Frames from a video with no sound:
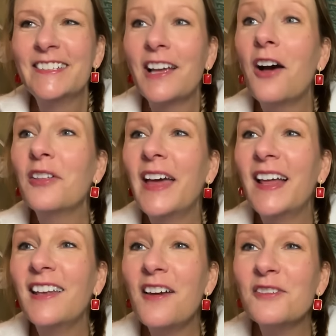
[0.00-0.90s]
Oh, the
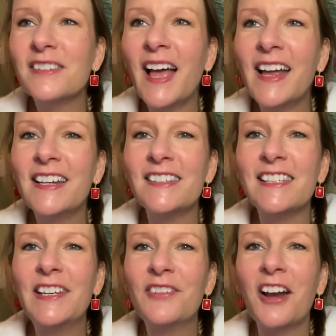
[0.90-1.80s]
hello sign
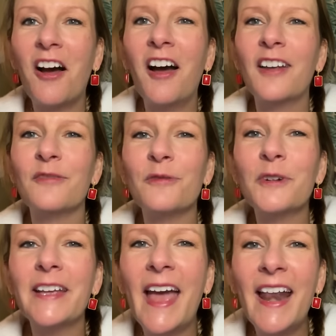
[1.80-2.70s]
isn't even on.
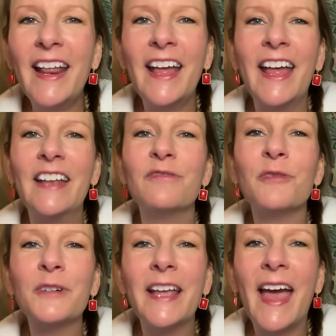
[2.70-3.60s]
Forget it.
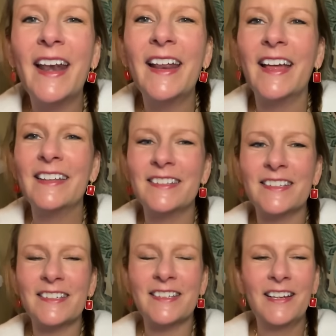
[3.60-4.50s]
Forget it.
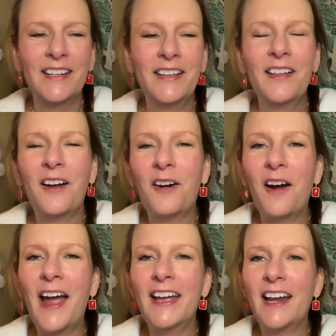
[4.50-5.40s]
All
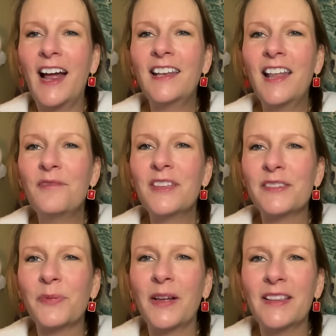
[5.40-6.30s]
right. I love
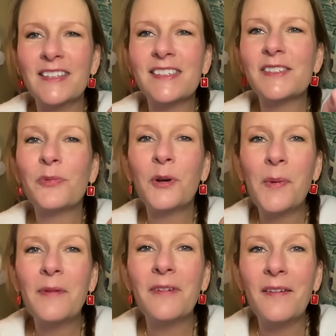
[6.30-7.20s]
this one. This is one of
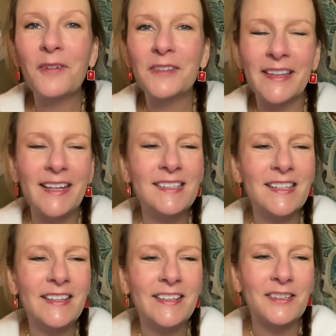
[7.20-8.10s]
my favorite things
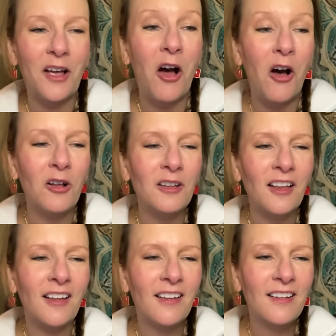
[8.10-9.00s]
in this haul.